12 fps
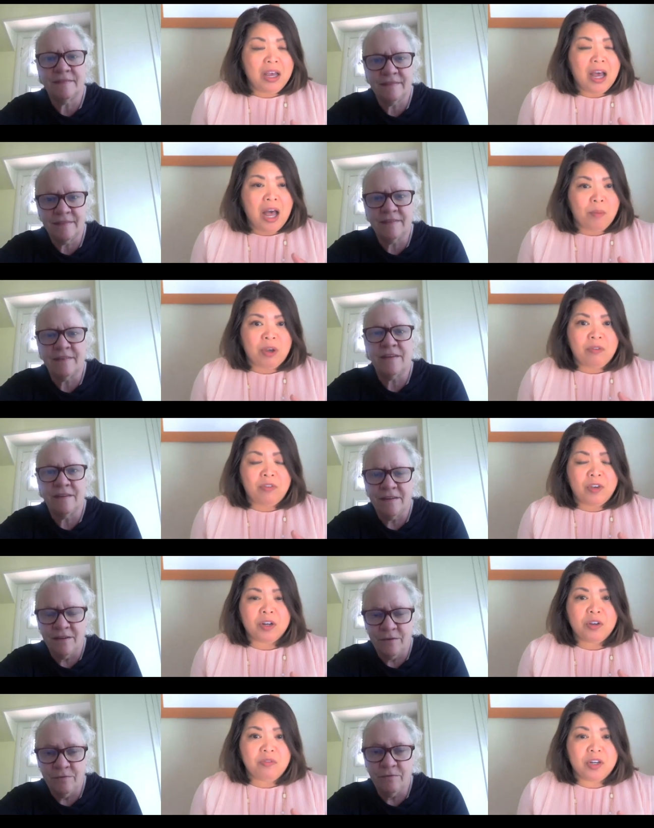Speaker 1: um, a
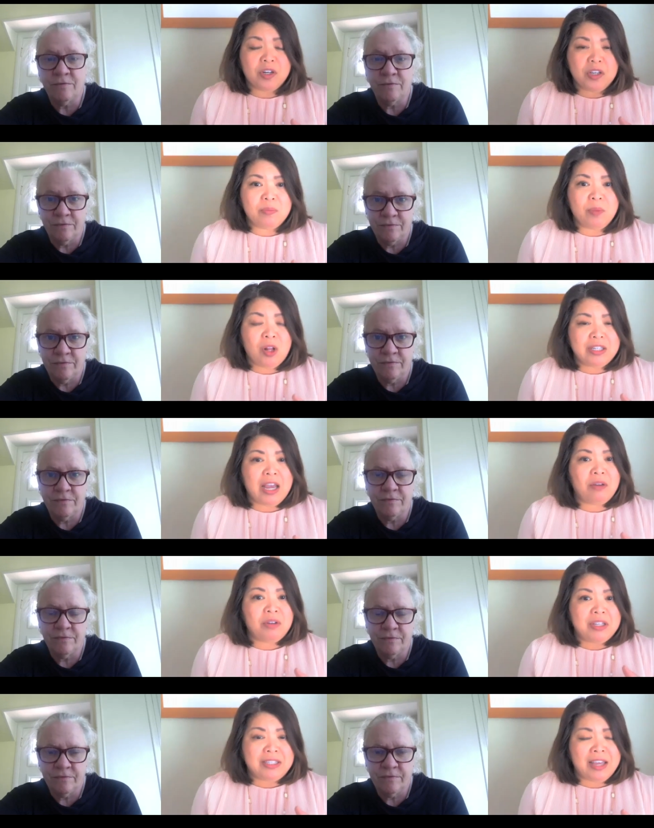very, very small
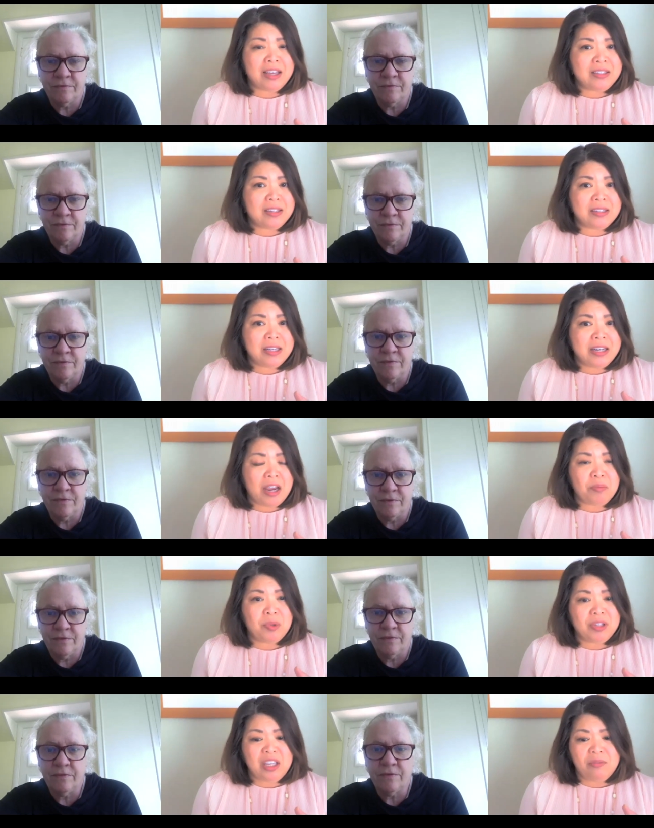town in Texas. And
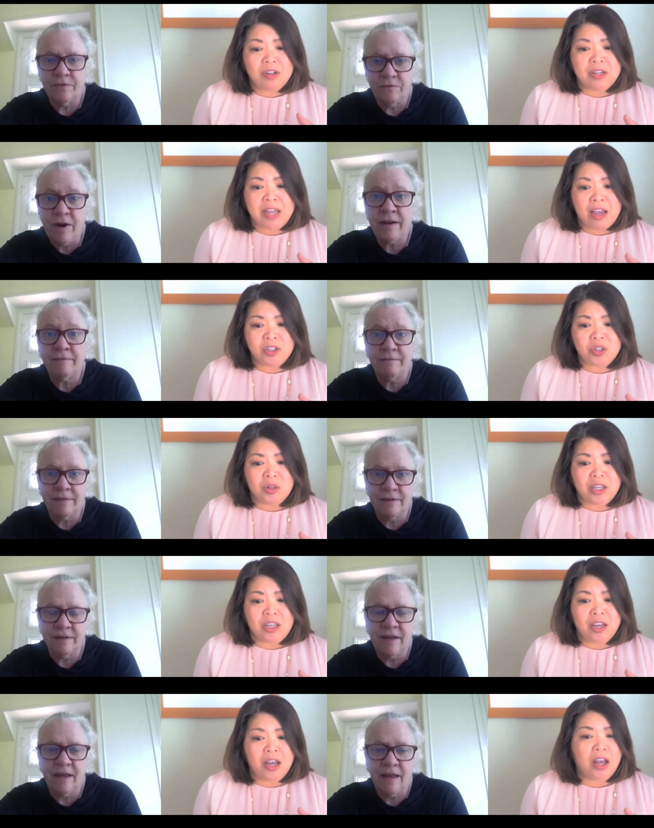I believe it is
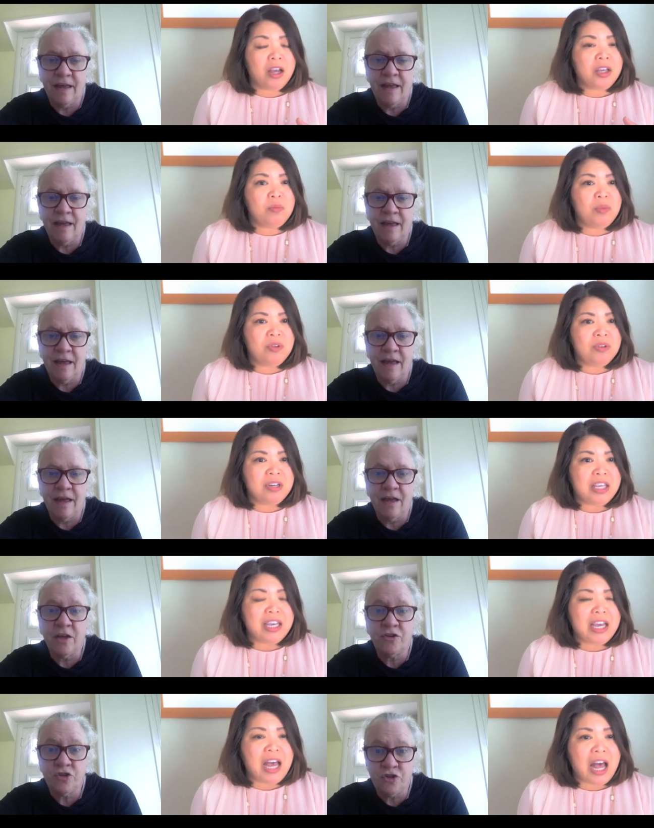actually a, a
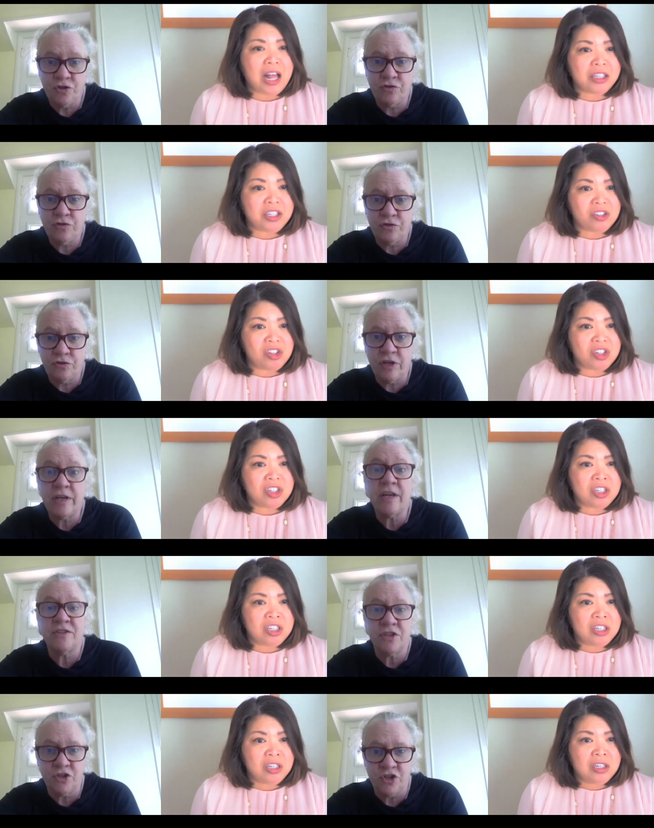community college.
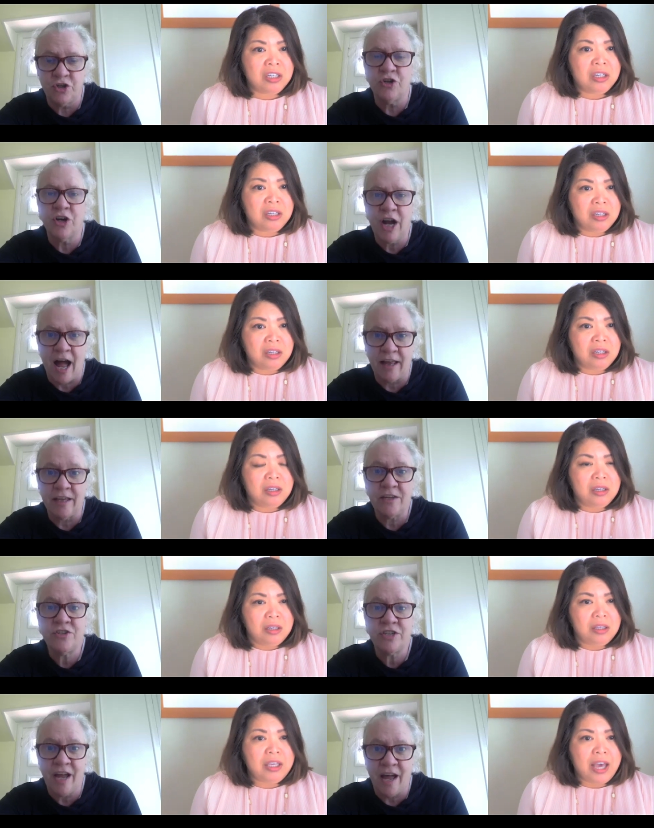
Speaker 2: Junior
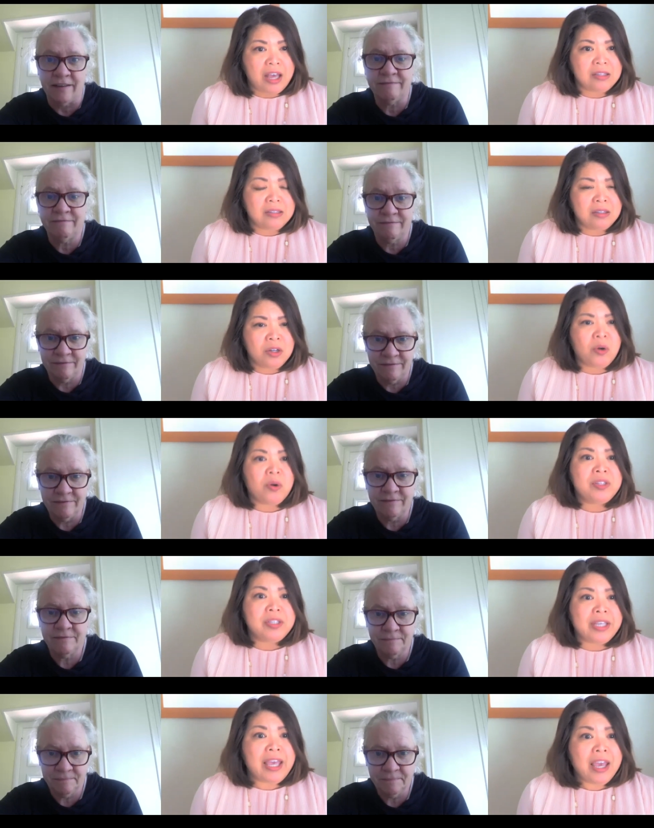college, yeah. Yes.
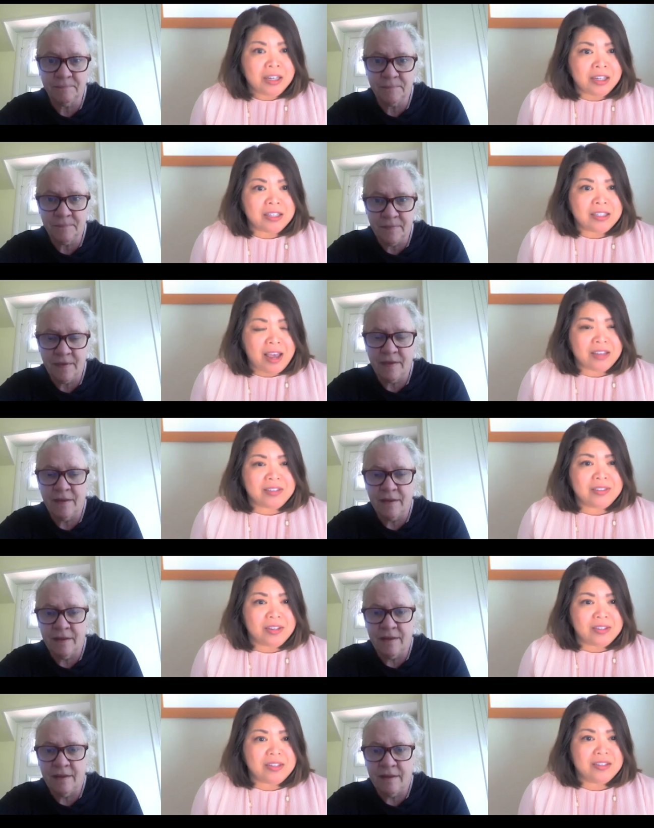
Speaker 1: Corsicana,
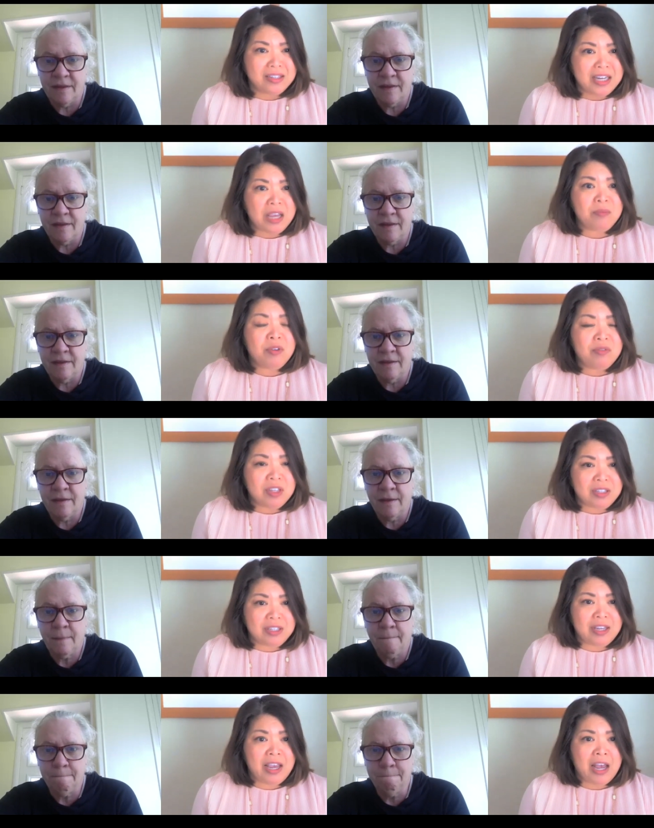Texas is the name of
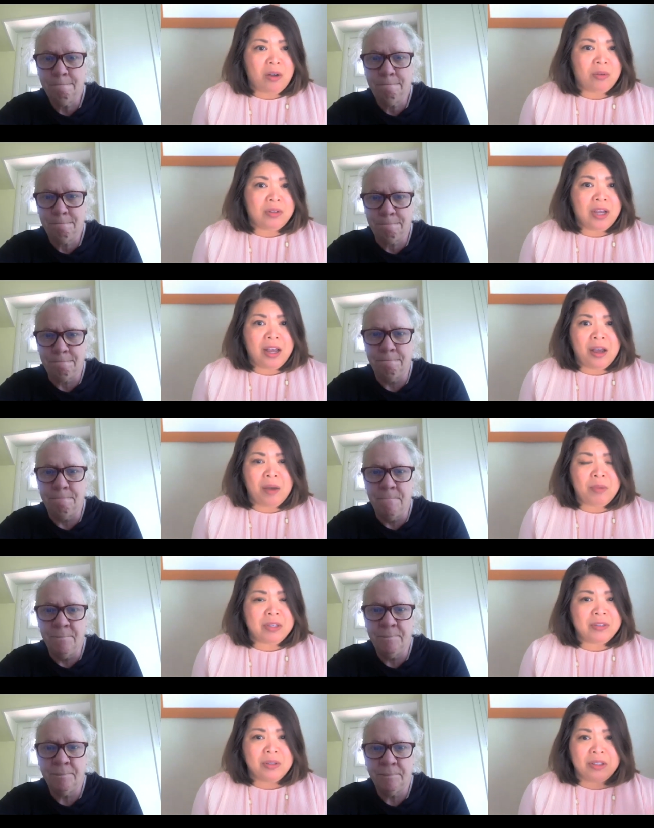the town.
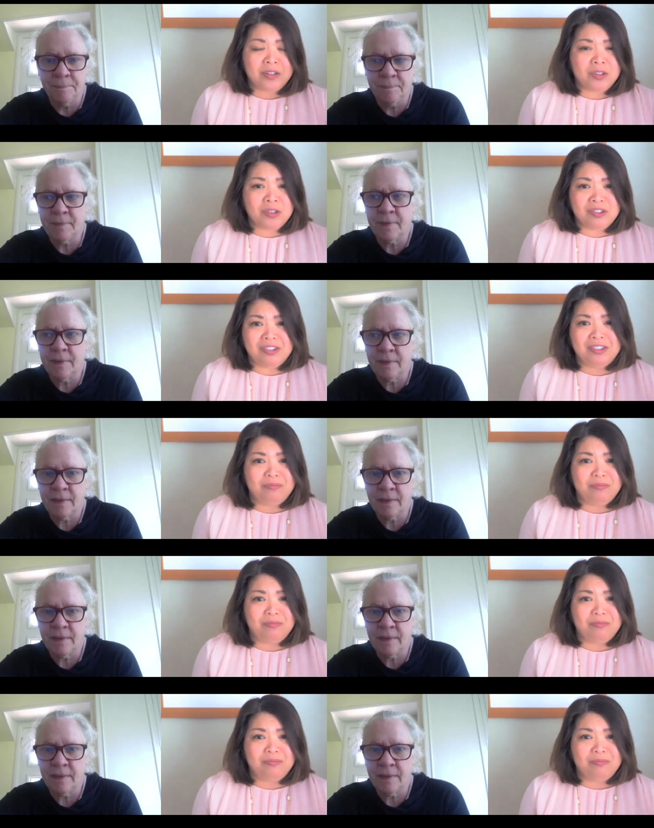Um, it's a little